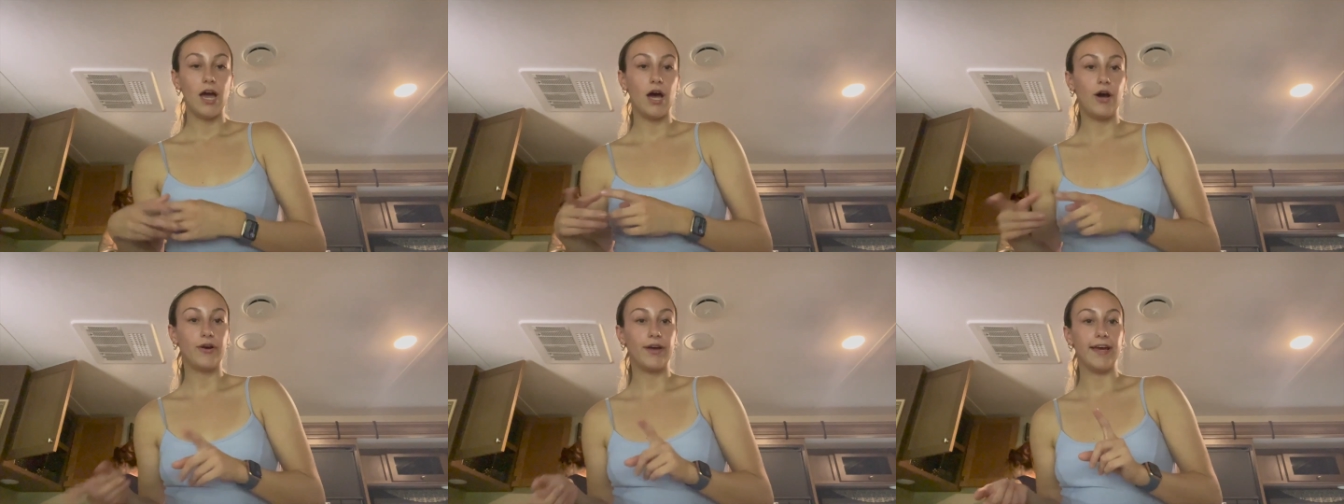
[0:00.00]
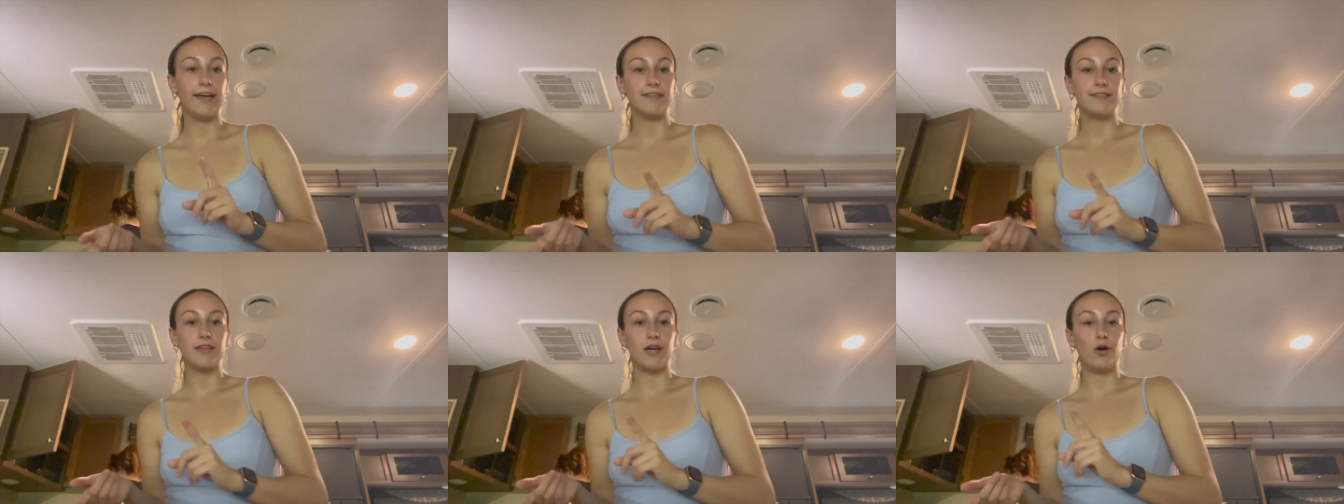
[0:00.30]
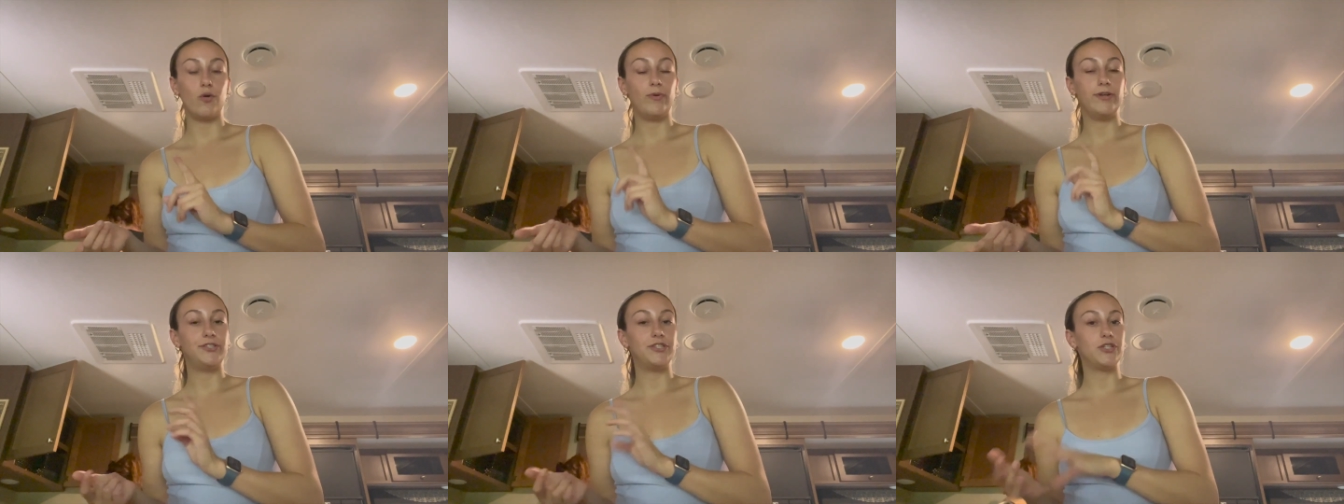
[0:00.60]
Okay,
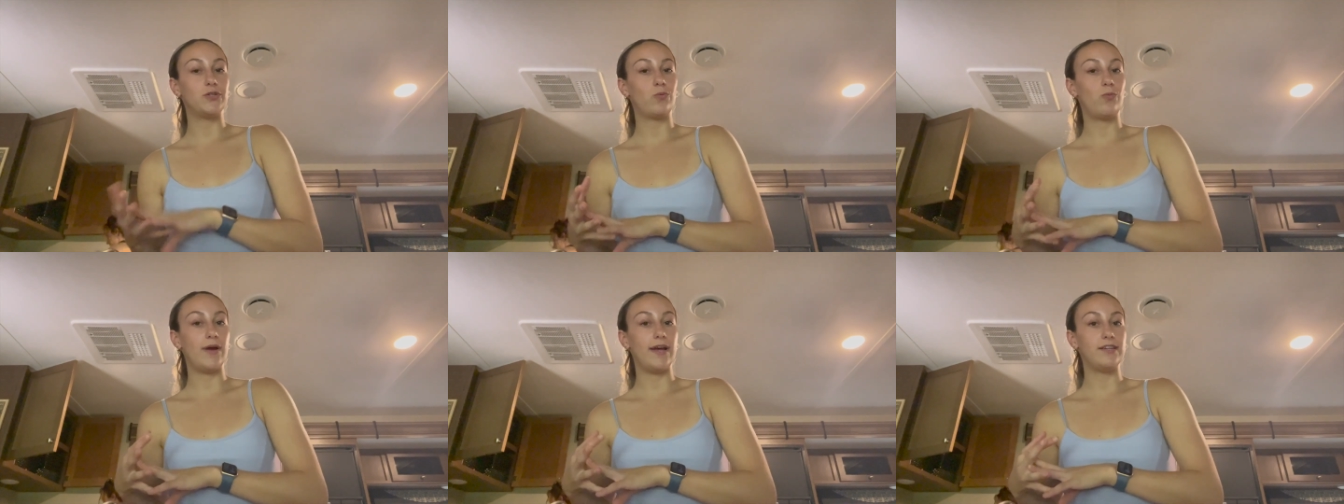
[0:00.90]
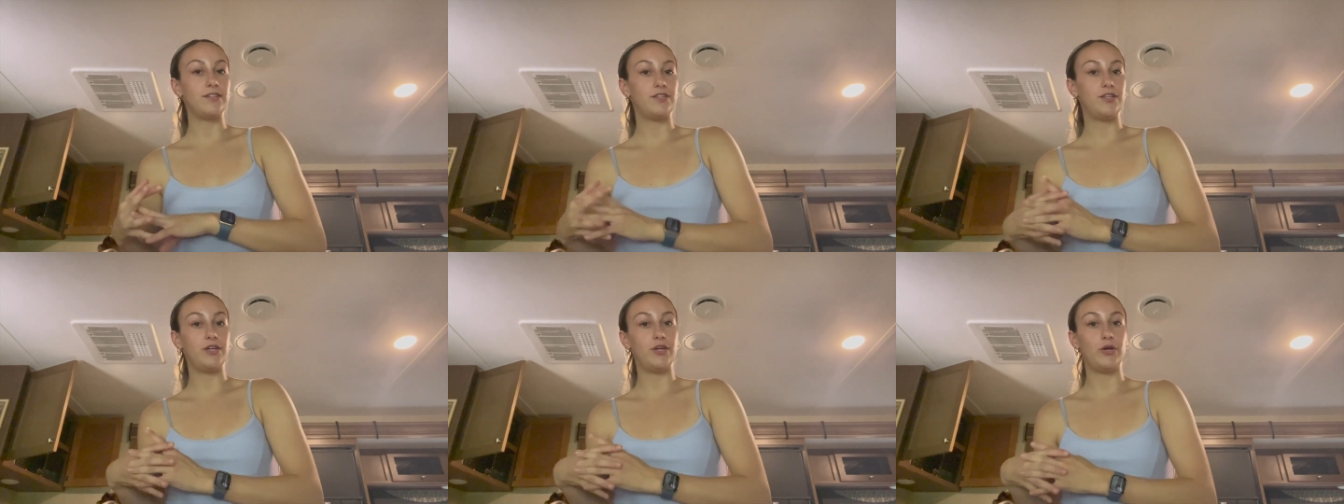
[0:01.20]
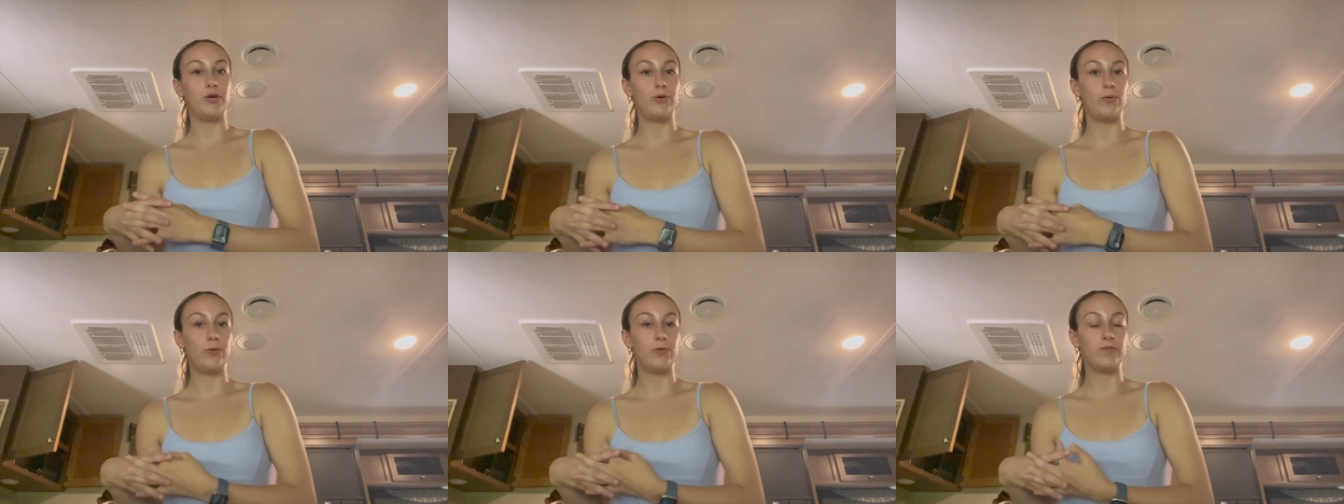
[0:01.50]
so we just went
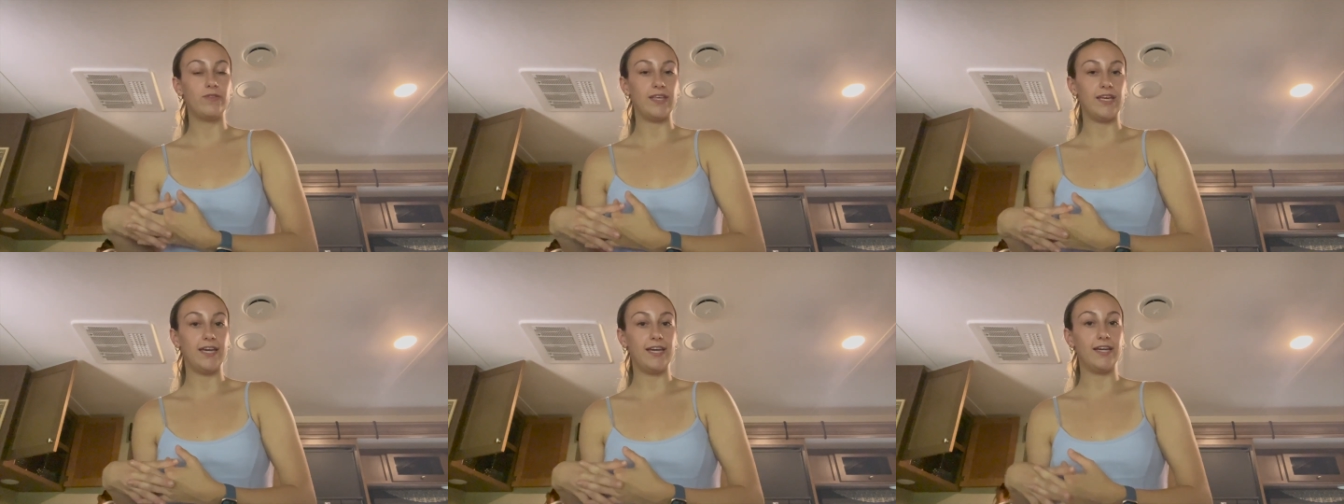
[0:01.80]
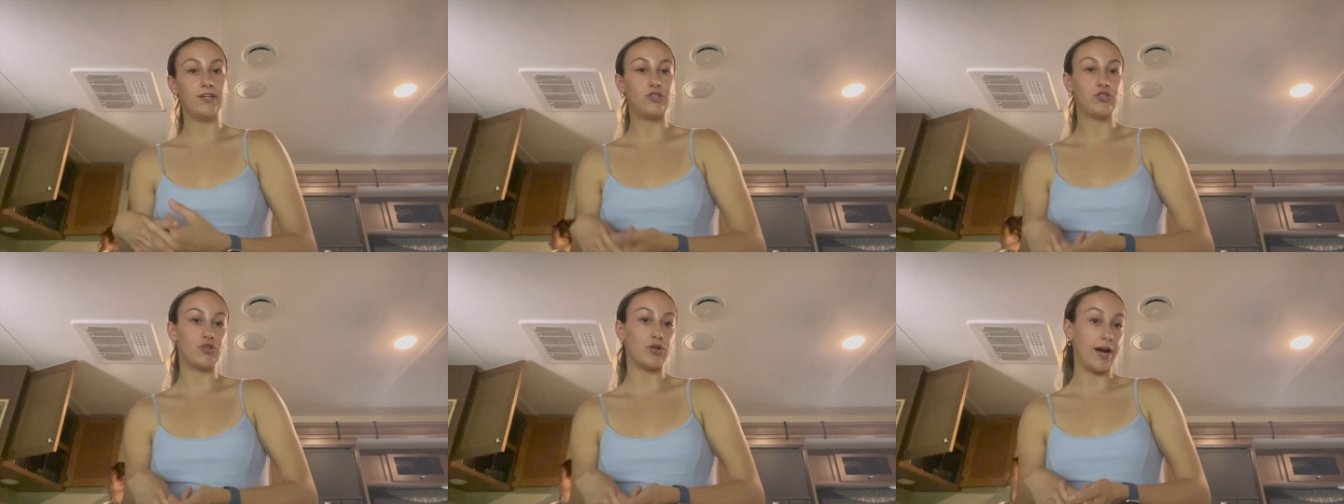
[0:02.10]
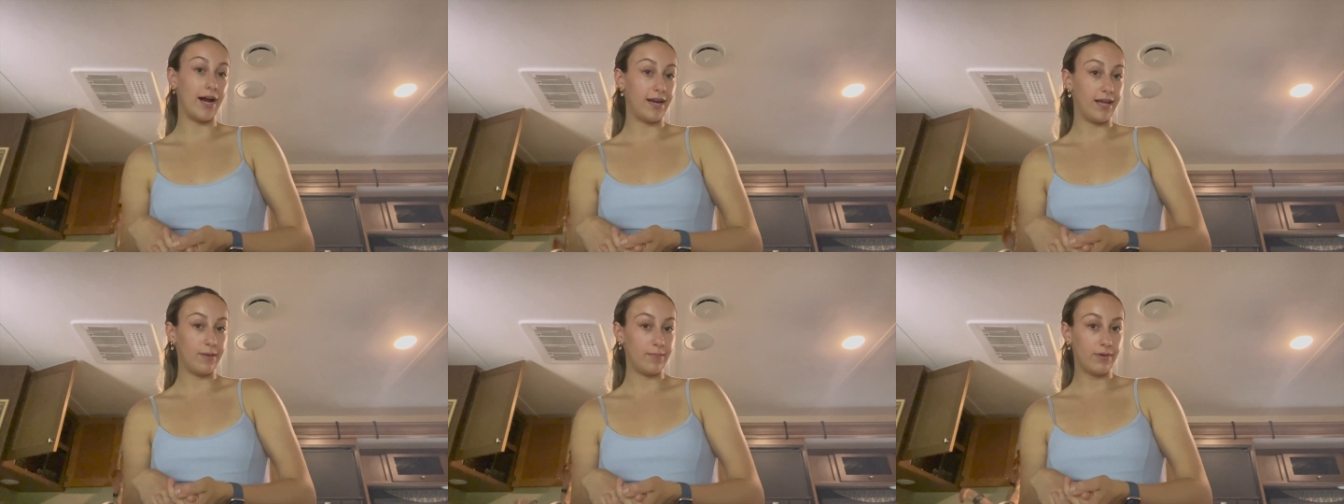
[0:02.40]
to the
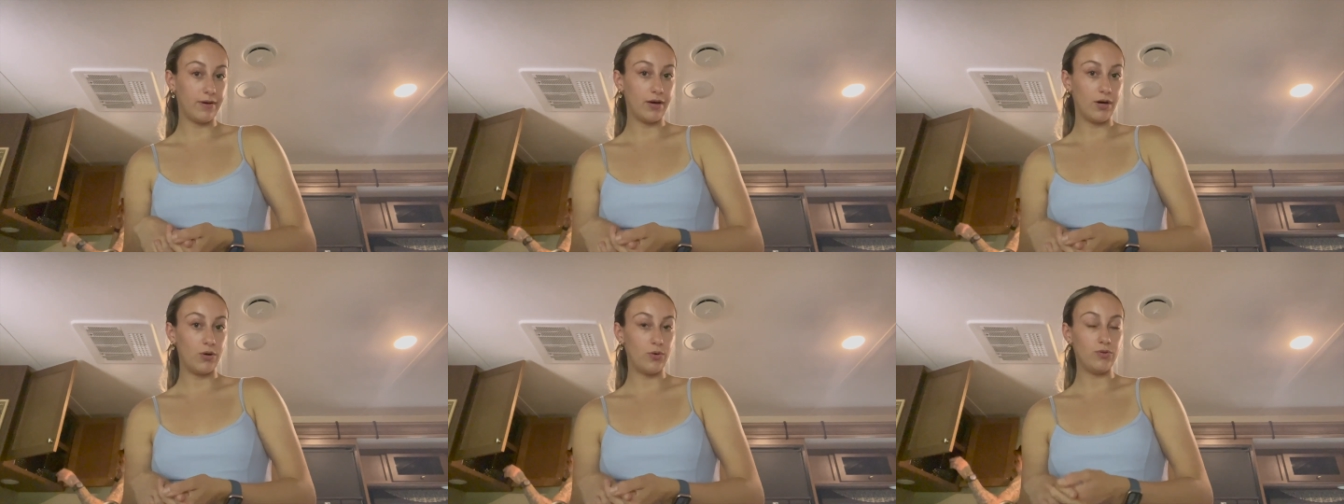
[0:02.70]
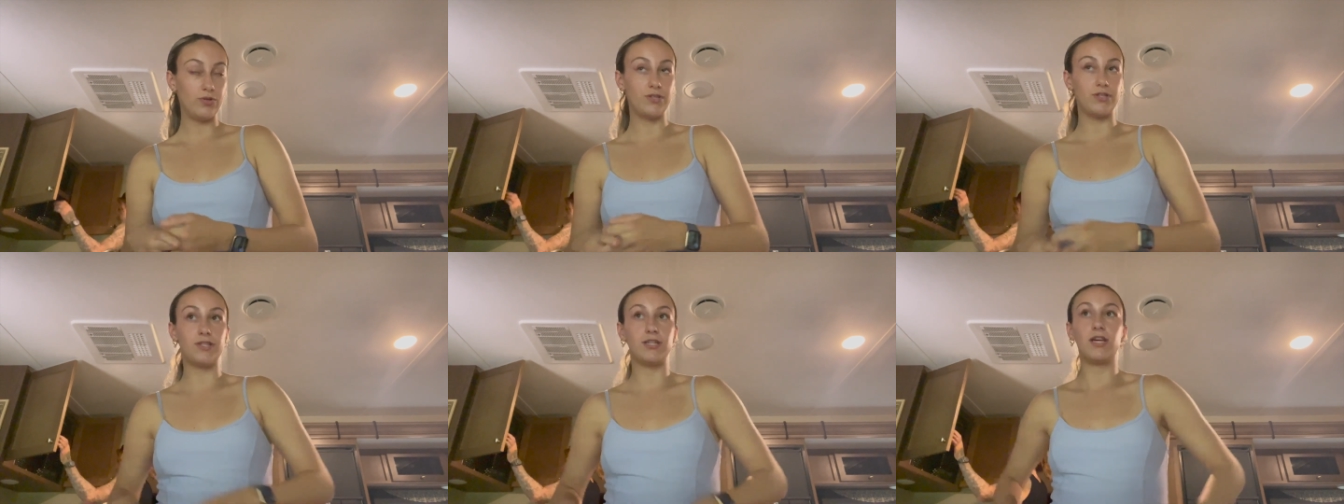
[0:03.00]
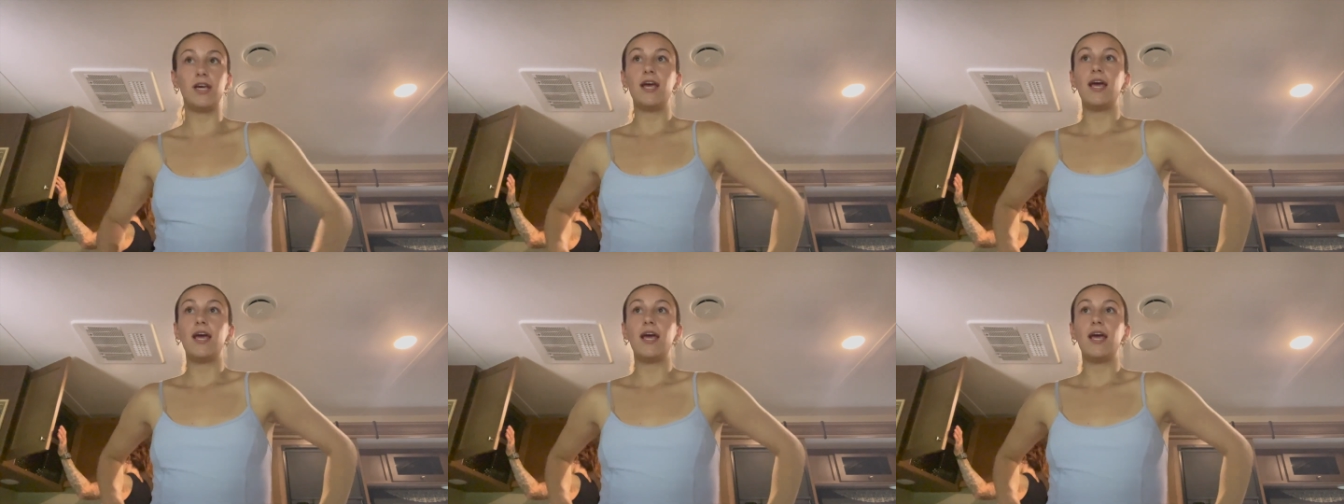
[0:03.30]
trading post